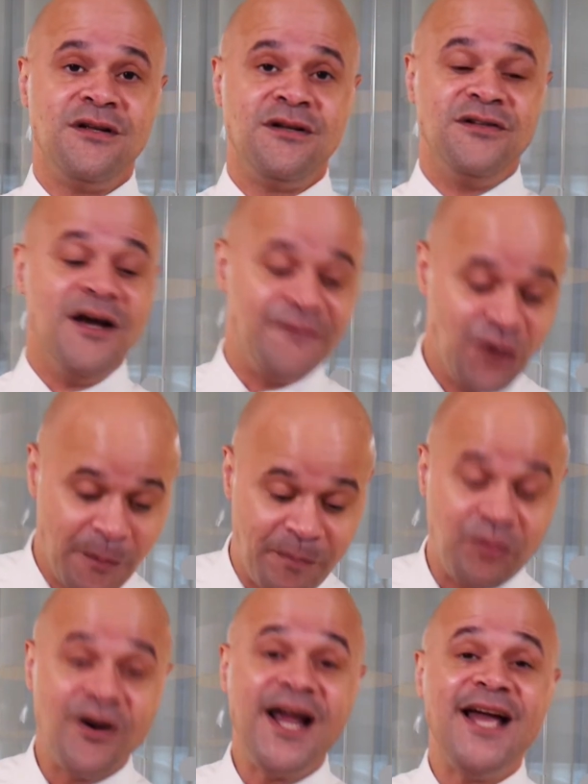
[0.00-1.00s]
Love your
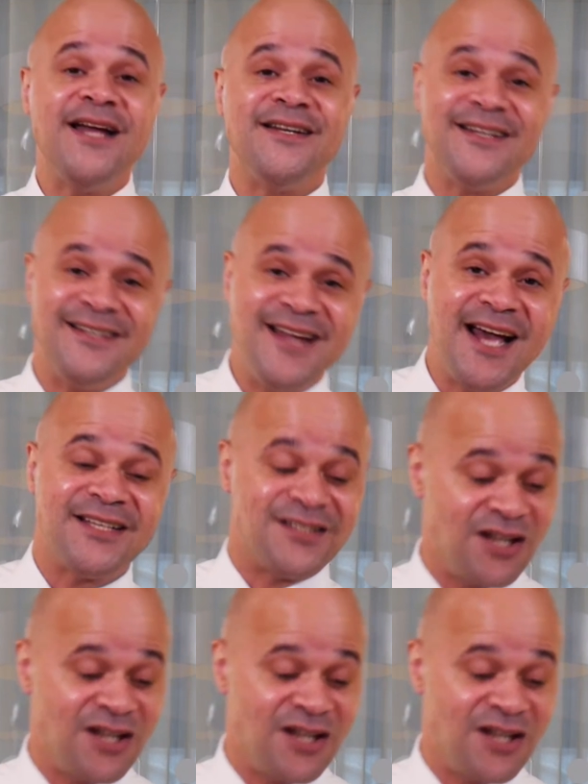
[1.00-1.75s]
brand next.